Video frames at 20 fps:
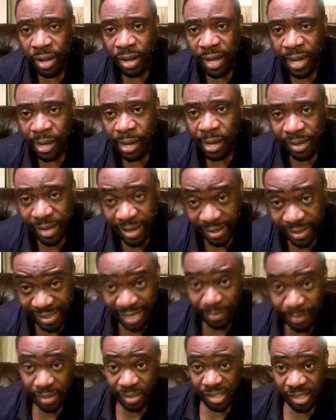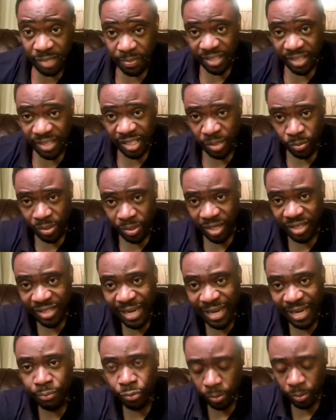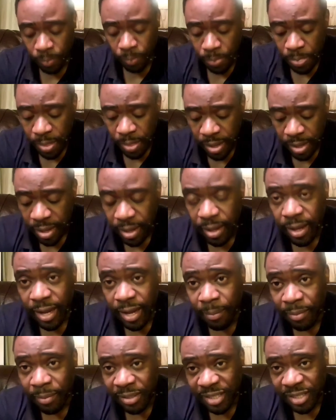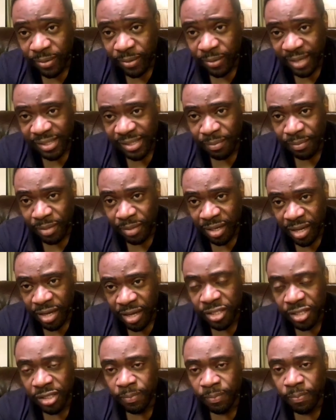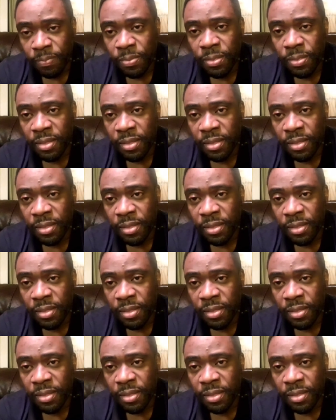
I'll then examine this patient with a chaperone, a general examination,